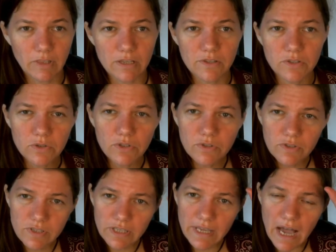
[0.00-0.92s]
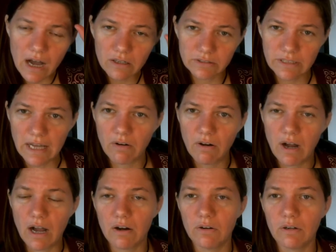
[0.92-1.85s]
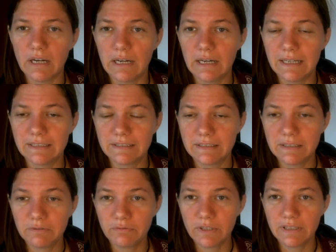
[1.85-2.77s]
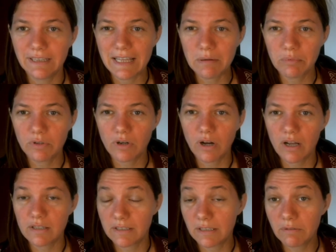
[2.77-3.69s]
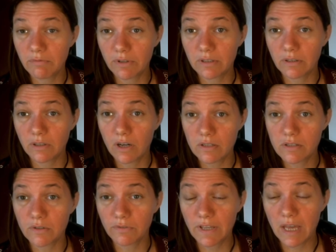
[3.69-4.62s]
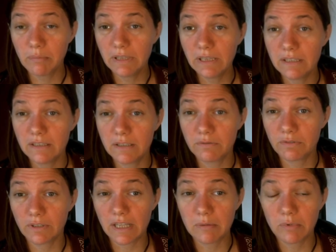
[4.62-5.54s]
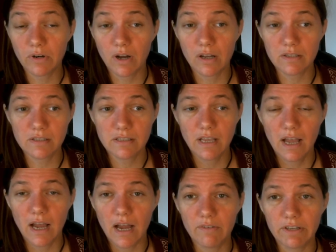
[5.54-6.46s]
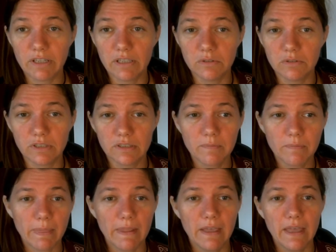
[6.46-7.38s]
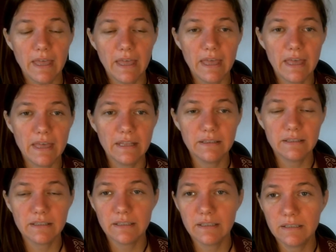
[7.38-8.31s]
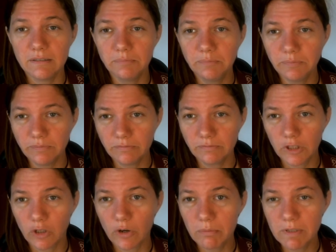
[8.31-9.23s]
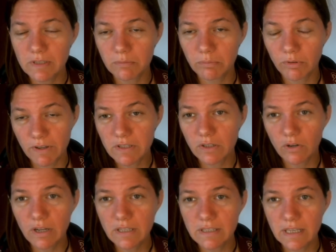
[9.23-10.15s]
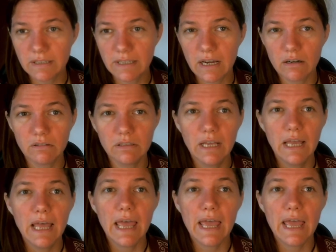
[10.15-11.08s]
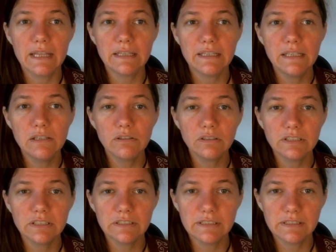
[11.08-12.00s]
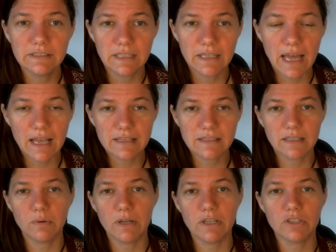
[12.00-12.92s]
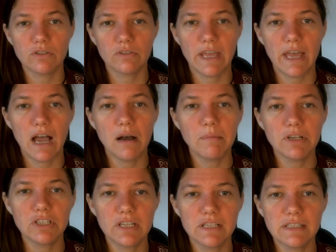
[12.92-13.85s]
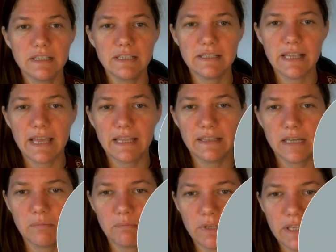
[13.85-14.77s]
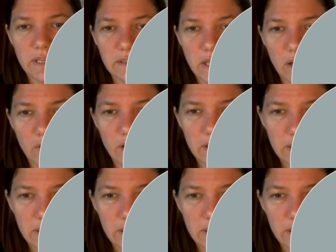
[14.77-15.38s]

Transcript: So you see how the different labor costs, the different cost of capital and the different labor costs are included. And Professor Creutz sat down and he looked at this and asked the question, okay, how much does this end up being now? And